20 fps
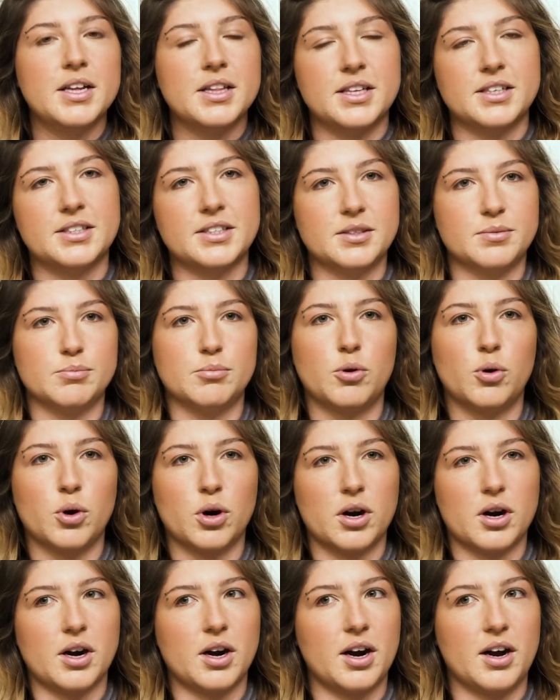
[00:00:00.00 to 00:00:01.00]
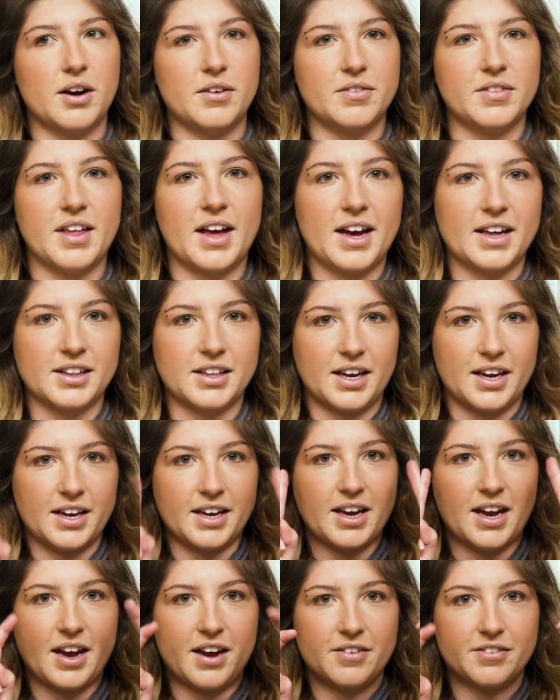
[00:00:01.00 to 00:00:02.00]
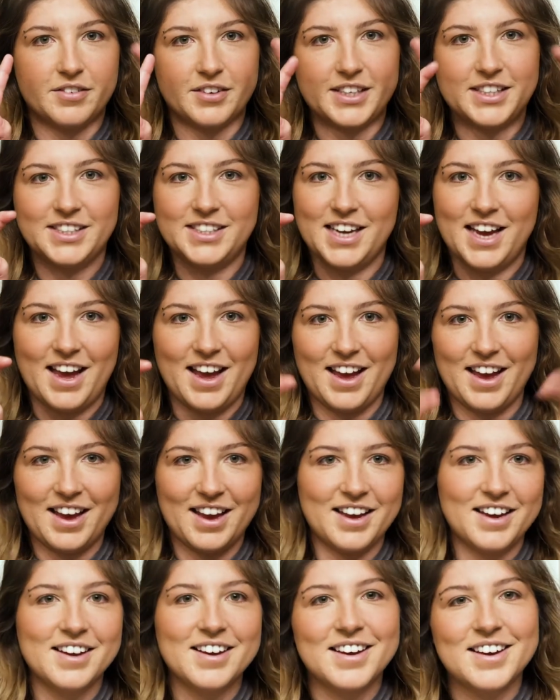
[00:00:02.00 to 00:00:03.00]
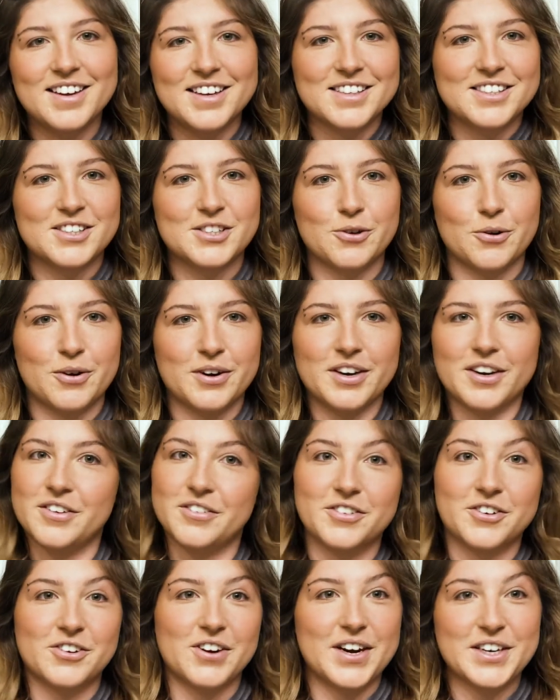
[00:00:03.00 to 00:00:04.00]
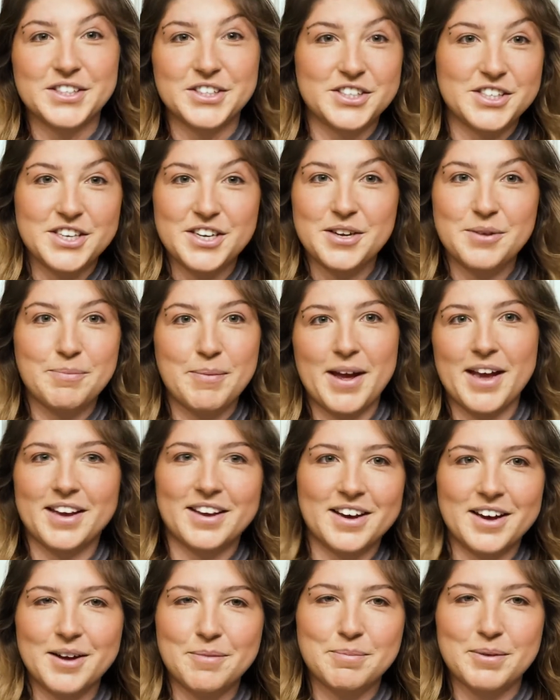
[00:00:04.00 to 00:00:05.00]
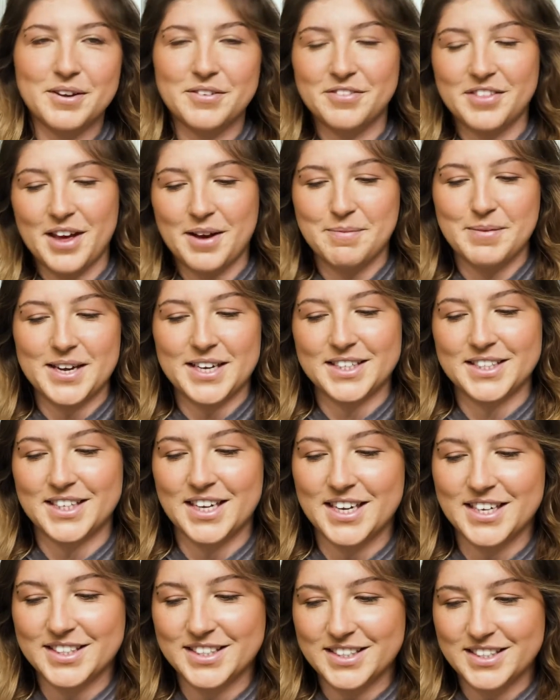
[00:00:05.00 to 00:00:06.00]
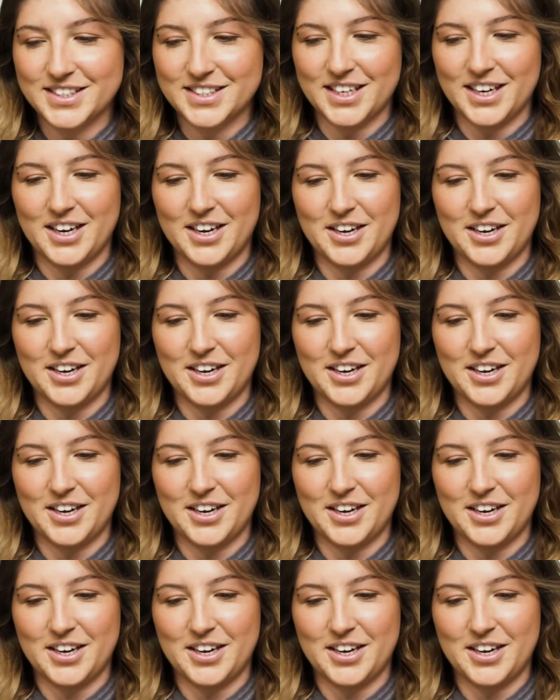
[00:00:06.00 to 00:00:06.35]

This is more of that like everyday sort of grungy makeup, if that makes sense,